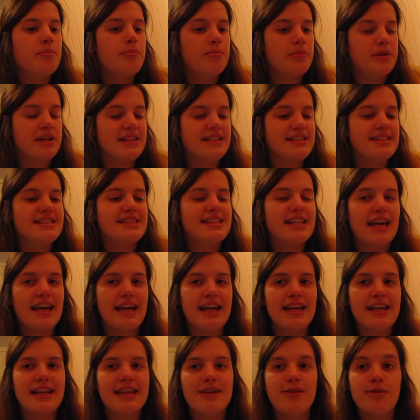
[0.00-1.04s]
But
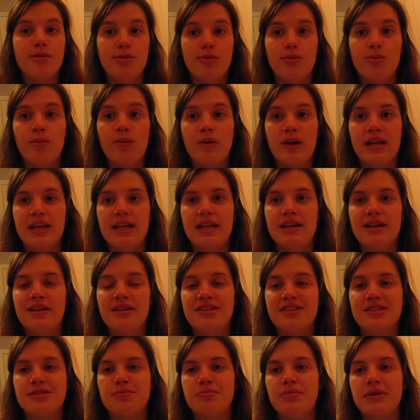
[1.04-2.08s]
instead he wanted
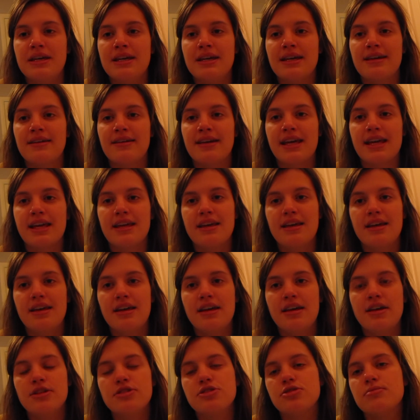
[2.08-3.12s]
this big like
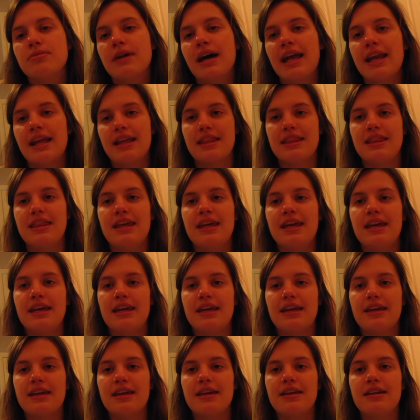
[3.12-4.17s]
dramatic
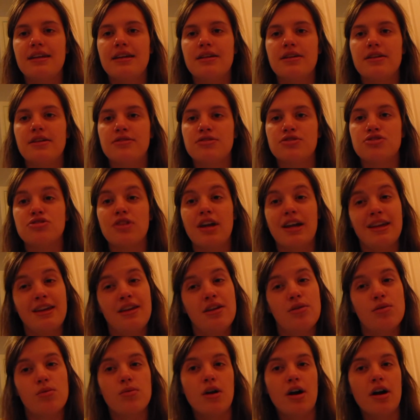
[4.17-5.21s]
thing of
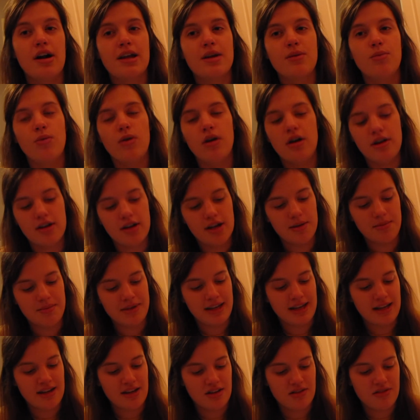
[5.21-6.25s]
striking a rock and water
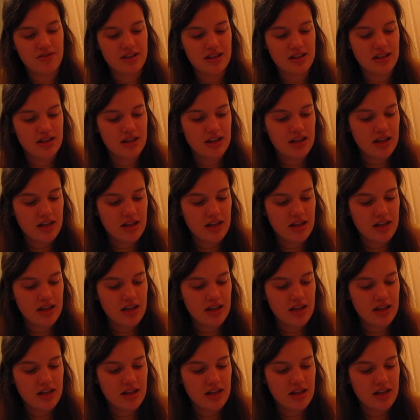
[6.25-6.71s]
coming out of it,